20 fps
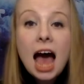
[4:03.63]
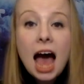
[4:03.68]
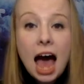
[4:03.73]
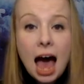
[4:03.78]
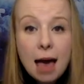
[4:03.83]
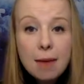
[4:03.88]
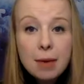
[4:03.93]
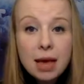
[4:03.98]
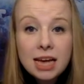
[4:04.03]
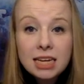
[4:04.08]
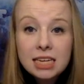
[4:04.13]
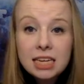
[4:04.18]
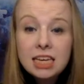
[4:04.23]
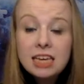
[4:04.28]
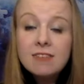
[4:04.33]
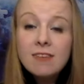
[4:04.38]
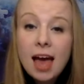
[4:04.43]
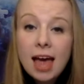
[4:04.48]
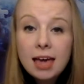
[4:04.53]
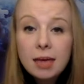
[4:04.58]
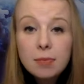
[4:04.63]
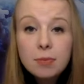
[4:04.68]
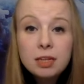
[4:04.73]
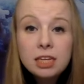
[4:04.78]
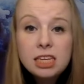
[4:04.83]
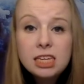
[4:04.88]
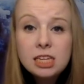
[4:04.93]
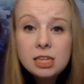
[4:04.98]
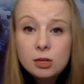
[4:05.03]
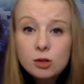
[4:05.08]
I'm asking if I could
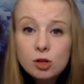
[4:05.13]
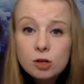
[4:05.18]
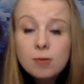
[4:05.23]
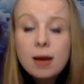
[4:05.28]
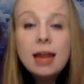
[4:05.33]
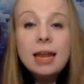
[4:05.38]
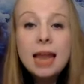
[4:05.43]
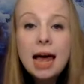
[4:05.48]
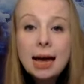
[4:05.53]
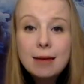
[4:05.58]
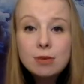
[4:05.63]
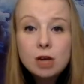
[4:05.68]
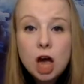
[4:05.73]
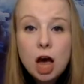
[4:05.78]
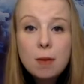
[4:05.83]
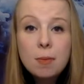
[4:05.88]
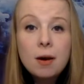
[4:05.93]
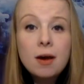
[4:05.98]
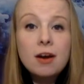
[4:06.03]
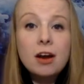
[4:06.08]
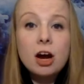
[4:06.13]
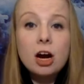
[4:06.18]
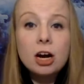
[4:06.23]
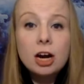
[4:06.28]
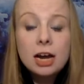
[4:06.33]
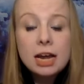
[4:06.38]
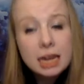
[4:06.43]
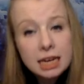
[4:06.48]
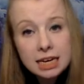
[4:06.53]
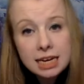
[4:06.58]
please use my laptop on our
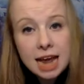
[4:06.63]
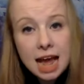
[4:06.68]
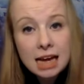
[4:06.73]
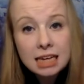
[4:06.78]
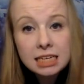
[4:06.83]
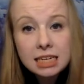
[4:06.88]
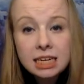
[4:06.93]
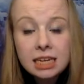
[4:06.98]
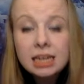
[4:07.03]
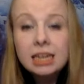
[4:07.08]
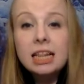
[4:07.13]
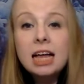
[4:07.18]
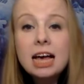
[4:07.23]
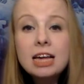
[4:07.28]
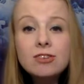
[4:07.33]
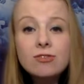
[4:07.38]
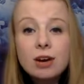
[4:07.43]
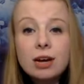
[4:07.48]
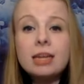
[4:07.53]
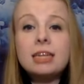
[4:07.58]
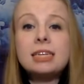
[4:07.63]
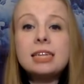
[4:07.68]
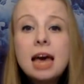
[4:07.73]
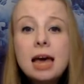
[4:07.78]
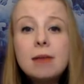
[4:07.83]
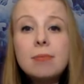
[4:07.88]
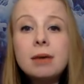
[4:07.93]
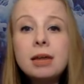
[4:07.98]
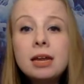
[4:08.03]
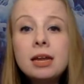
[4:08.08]
next in-class write
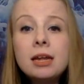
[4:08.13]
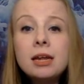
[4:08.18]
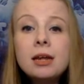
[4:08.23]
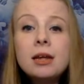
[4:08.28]
assignment.